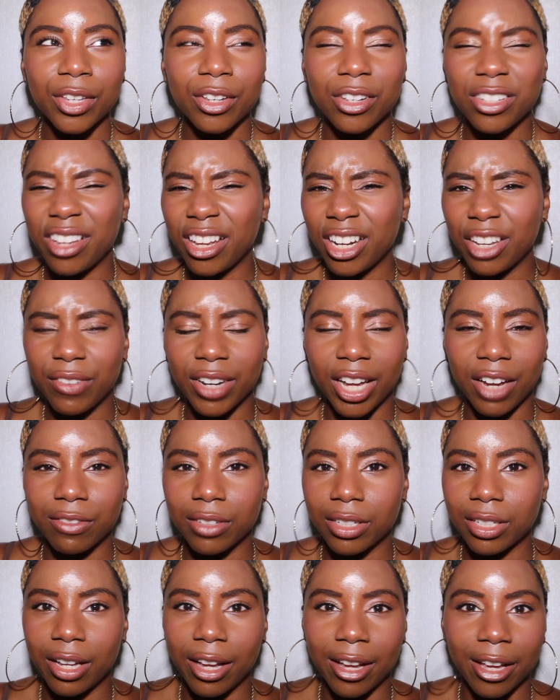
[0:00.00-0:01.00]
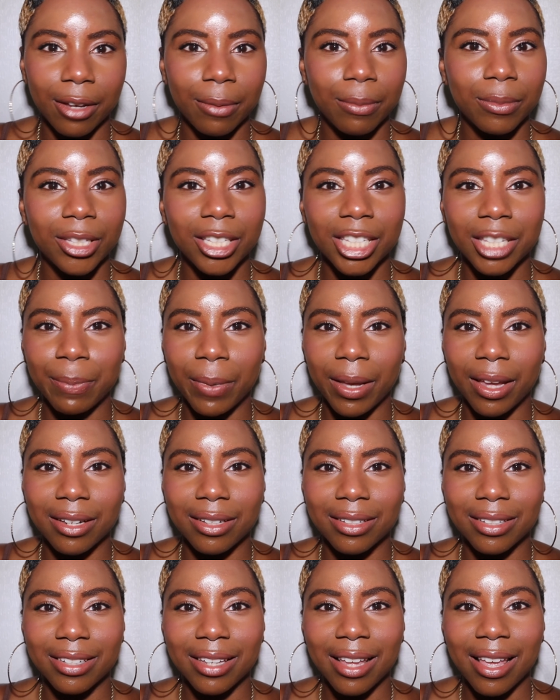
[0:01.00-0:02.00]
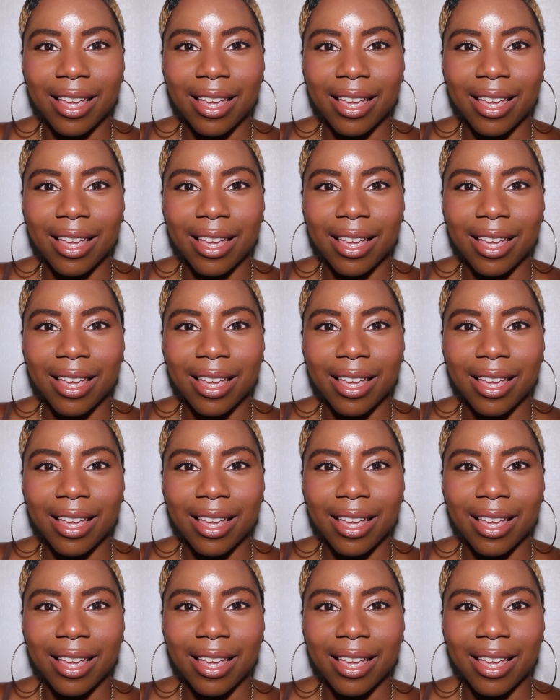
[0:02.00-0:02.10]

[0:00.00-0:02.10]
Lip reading: you don't even have the time to spend